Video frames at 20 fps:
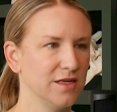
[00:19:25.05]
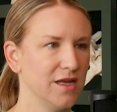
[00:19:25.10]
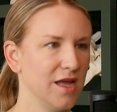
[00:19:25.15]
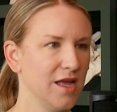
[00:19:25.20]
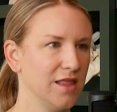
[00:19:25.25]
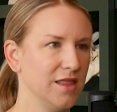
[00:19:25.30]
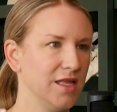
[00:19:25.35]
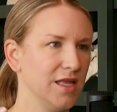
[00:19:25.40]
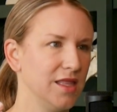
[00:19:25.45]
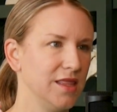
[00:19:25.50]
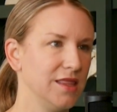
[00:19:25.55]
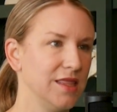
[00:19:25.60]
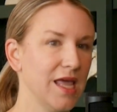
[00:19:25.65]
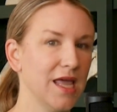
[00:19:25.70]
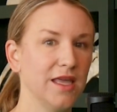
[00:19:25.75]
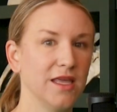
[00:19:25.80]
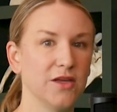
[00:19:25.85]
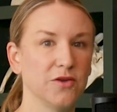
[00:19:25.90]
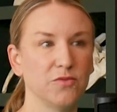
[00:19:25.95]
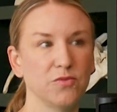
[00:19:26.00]
and then
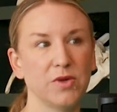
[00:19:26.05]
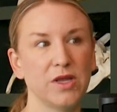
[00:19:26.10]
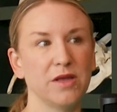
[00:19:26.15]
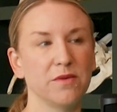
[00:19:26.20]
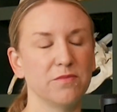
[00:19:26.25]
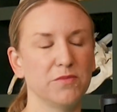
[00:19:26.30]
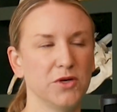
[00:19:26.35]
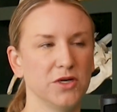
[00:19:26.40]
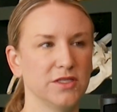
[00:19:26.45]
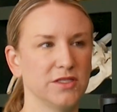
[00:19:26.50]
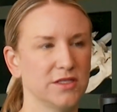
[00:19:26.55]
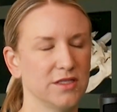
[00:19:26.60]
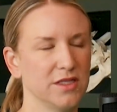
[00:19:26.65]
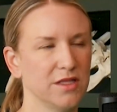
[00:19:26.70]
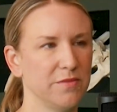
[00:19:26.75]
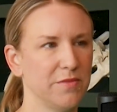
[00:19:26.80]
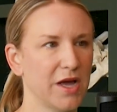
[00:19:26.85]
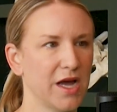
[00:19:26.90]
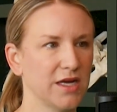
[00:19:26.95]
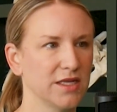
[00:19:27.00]
they get reimbursed on
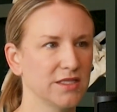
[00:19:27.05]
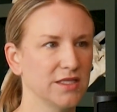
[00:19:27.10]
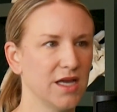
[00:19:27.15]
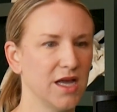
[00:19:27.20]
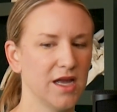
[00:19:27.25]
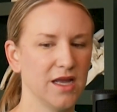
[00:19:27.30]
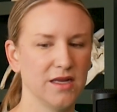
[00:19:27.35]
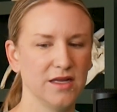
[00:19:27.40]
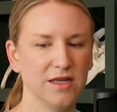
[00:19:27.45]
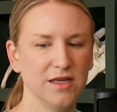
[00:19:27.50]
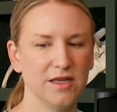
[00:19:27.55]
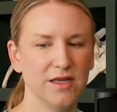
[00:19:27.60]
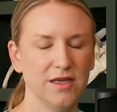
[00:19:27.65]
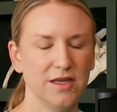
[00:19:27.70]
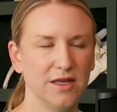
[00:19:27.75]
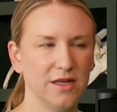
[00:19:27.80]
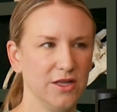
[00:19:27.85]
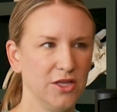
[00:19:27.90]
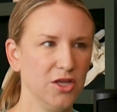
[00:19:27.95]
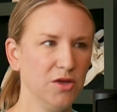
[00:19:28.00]
the backside.
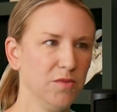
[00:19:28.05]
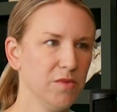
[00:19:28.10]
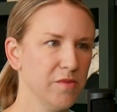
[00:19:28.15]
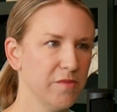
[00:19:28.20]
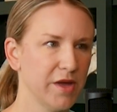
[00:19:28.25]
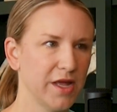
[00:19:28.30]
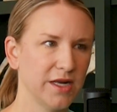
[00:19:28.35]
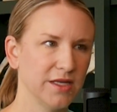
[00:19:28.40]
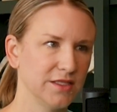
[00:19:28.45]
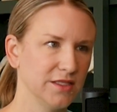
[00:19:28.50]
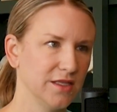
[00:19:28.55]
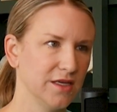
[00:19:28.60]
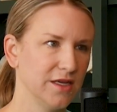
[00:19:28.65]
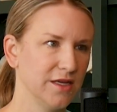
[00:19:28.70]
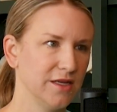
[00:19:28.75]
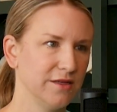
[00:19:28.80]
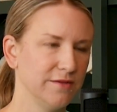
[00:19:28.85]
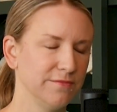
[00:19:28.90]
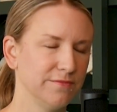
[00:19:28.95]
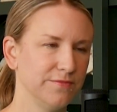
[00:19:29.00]
In human
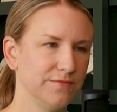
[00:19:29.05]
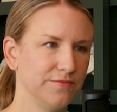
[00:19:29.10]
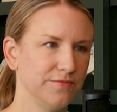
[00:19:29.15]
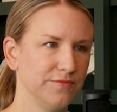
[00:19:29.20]
medicine,